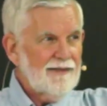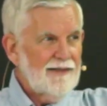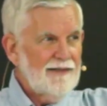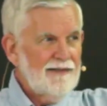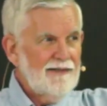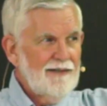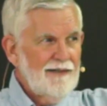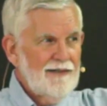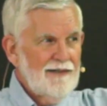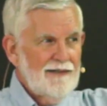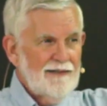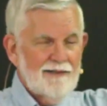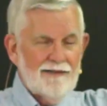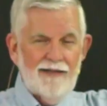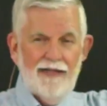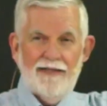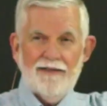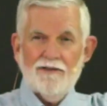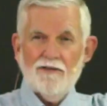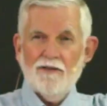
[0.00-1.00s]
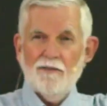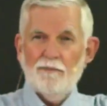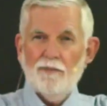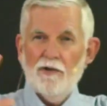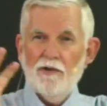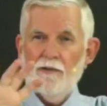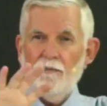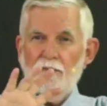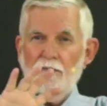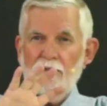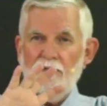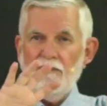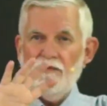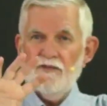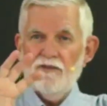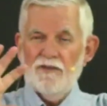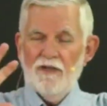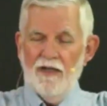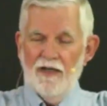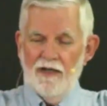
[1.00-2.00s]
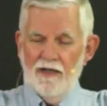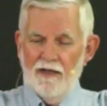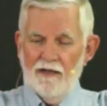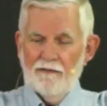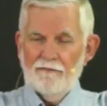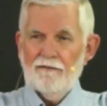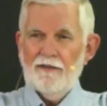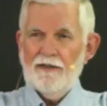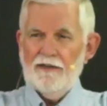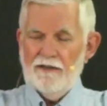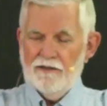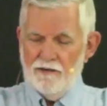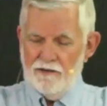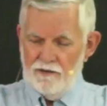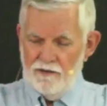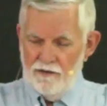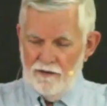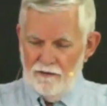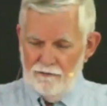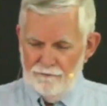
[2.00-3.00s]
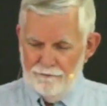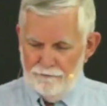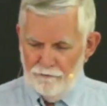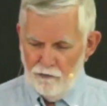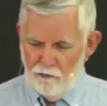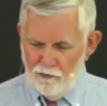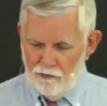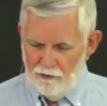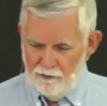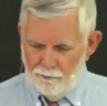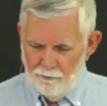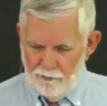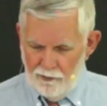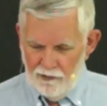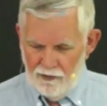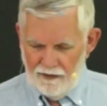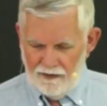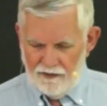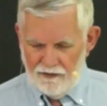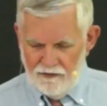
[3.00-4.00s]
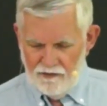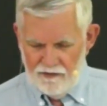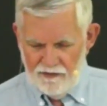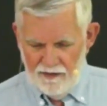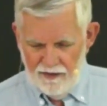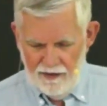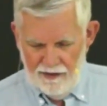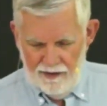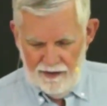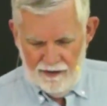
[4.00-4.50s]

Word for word: Okay, that's the purpose of these four books.